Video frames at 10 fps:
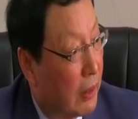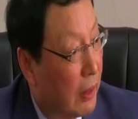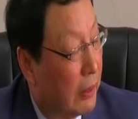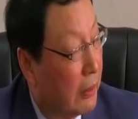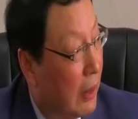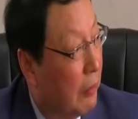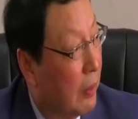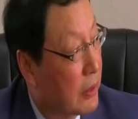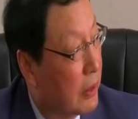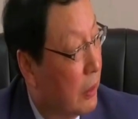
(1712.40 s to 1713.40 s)
and I
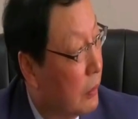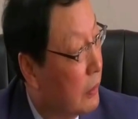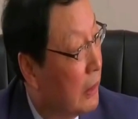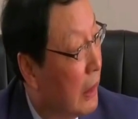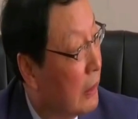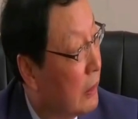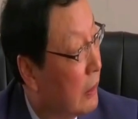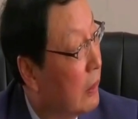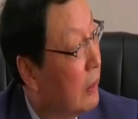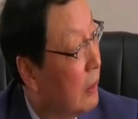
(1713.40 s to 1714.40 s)
was told
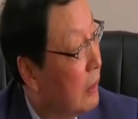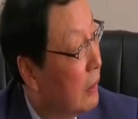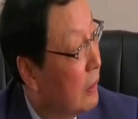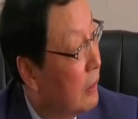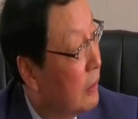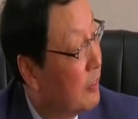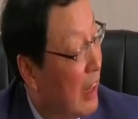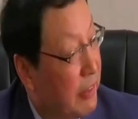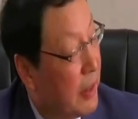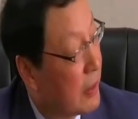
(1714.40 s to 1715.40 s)
that
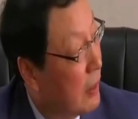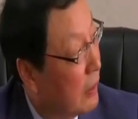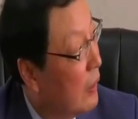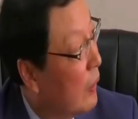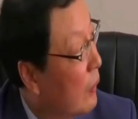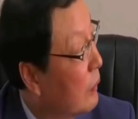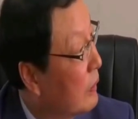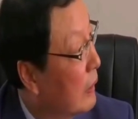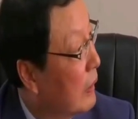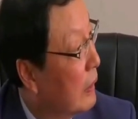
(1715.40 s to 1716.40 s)
5 years ago,
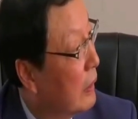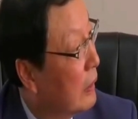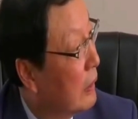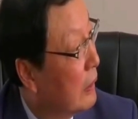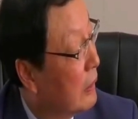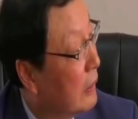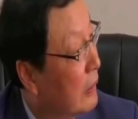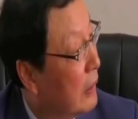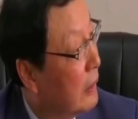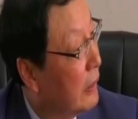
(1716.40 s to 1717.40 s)

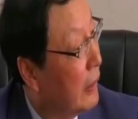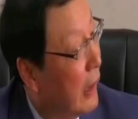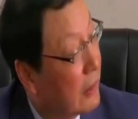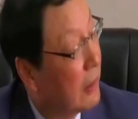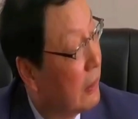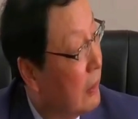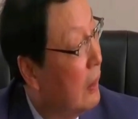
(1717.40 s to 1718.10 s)
the election